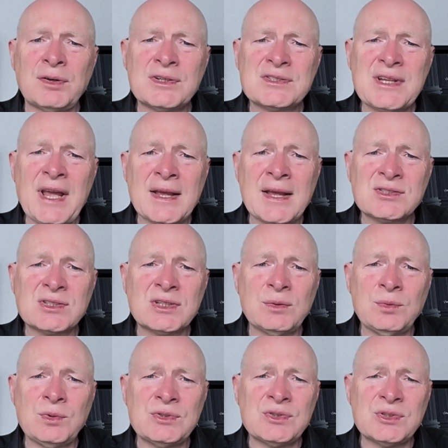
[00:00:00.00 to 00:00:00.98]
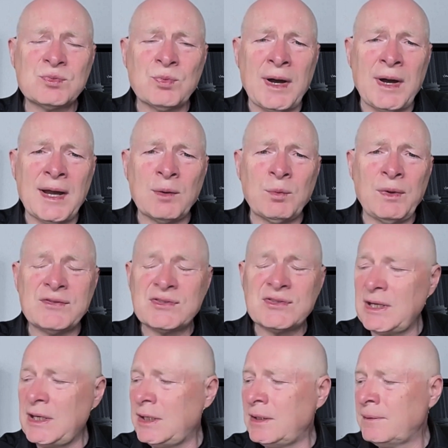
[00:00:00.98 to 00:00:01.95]
for a SaaS, which is why we've
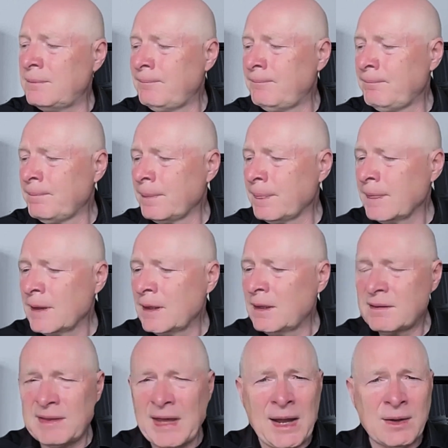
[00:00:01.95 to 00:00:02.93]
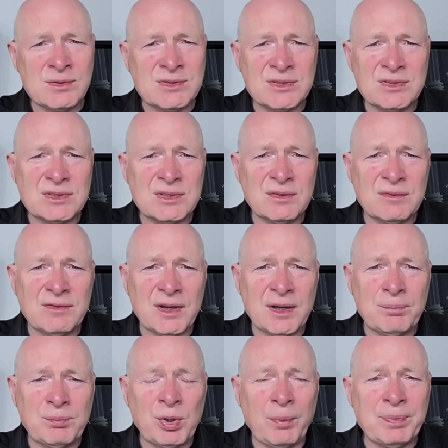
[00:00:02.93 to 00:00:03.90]
seen thousands
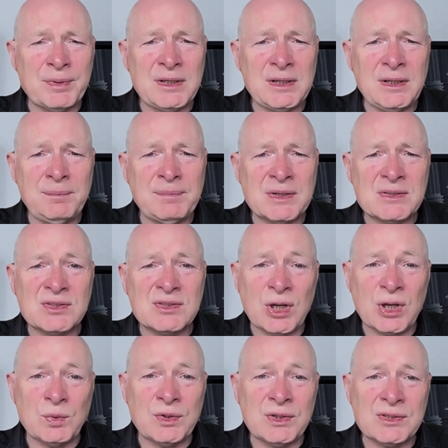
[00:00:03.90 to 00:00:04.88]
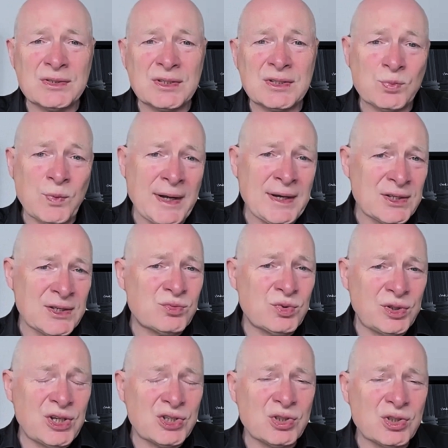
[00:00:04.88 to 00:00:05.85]
of property business owners, as well as
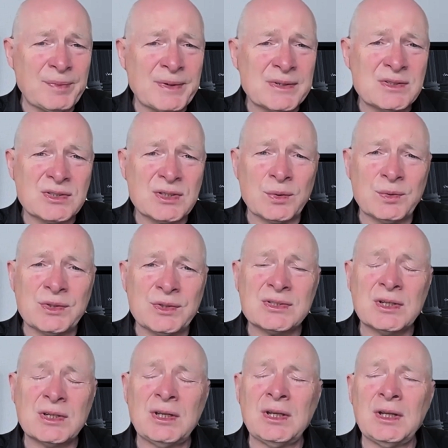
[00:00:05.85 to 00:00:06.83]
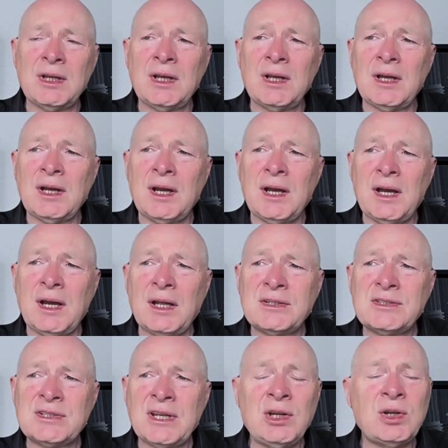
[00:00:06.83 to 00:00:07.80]
traditional business owners,
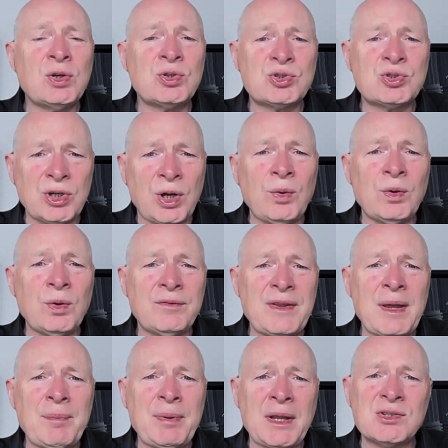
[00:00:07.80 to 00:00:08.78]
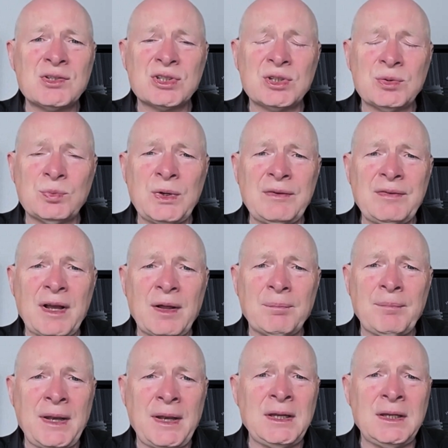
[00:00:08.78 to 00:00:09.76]
take control of their pension. And we've
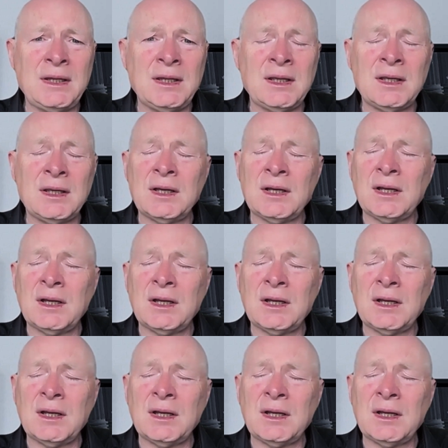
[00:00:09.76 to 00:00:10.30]
helped many